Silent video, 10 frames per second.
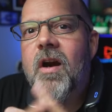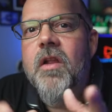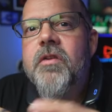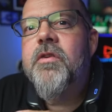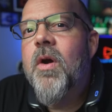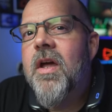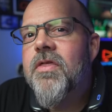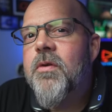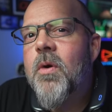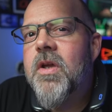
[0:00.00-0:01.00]
right, let's go ahead
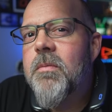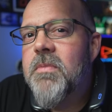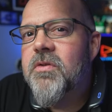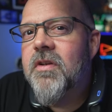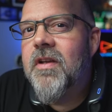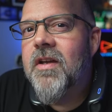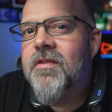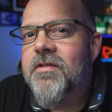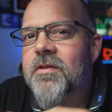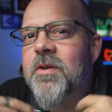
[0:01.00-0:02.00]
and throw you a music
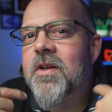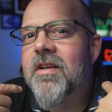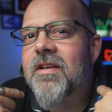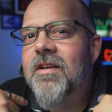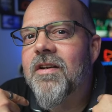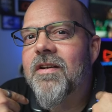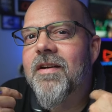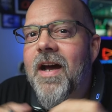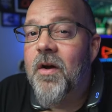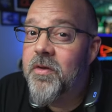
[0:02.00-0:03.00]
test so you can hear
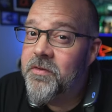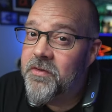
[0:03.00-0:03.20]
how this